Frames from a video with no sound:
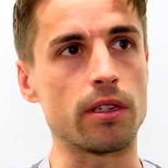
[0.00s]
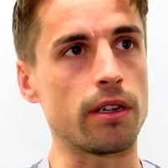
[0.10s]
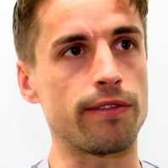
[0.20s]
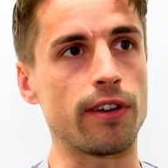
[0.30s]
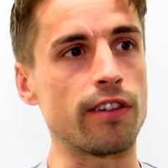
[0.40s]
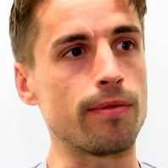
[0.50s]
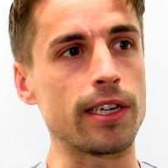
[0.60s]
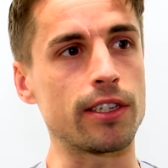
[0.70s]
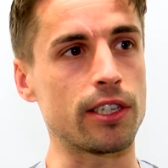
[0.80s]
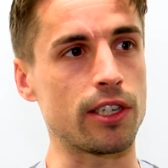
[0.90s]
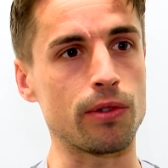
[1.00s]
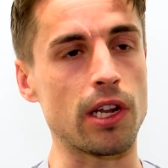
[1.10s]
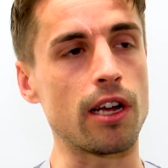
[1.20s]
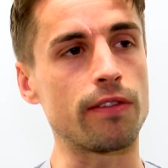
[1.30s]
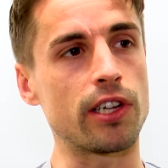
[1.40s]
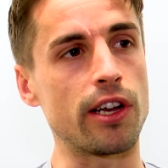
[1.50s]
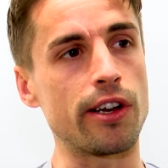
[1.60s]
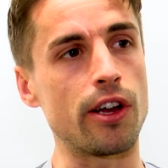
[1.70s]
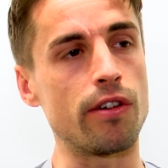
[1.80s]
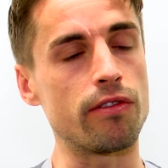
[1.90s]
and like five managers. So there was a lot of
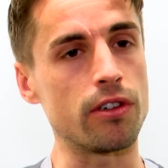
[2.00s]
turnover